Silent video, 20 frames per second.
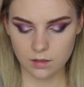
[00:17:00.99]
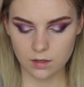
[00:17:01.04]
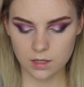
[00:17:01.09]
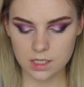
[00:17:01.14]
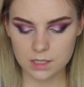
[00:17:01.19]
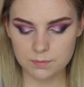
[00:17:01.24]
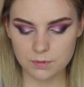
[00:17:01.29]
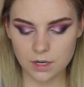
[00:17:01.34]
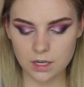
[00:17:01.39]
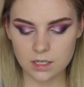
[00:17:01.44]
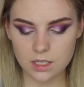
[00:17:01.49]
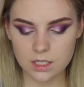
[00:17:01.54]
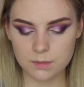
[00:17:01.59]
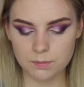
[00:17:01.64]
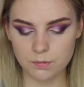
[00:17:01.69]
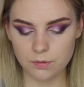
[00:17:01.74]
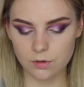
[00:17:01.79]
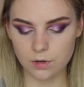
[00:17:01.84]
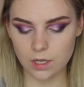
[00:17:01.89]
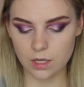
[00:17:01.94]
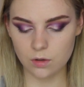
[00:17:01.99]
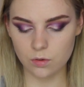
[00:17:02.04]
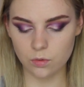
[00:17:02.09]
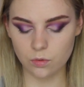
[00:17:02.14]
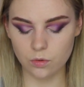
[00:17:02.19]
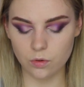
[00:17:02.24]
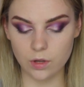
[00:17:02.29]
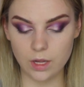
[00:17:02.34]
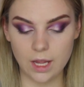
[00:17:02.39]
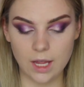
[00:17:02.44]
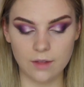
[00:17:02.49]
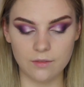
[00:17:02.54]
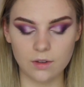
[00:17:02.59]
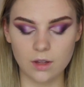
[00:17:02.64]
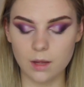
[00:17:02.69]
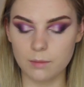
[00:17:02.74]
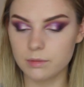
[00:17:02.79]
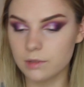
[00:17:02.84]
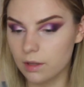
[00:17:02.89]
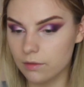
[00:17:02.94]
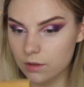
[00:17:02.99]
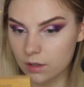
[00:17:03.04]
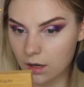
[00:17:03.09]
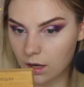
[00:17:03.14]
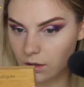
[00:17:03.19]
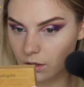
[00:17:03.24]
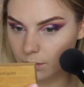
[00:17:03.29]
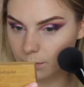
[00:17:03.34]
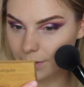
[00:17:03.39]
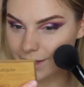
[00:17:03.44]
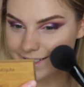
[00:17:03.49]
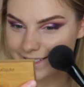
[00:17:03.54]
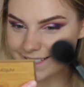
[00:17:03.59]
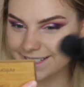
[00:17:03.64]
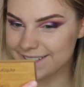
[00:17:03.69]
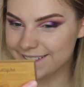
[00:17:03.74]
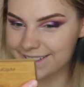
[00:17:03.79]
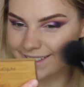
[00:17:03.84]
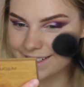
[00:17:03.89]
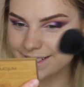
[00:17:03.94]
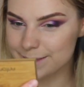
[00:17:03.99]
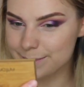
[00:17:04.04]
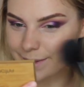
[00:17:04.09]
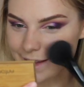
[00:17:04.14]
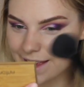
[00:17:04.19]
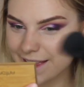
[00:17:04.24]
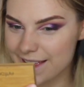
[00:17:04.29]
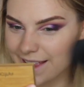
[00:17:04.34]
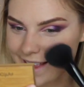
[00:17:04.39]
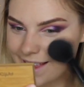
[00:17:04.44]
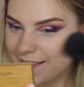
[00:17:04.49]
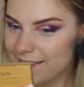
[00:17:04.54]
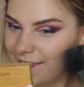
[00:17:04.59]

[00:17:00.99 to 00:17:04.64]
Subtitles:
And this brand is pretty cool. I have a couple of their other blush colors, but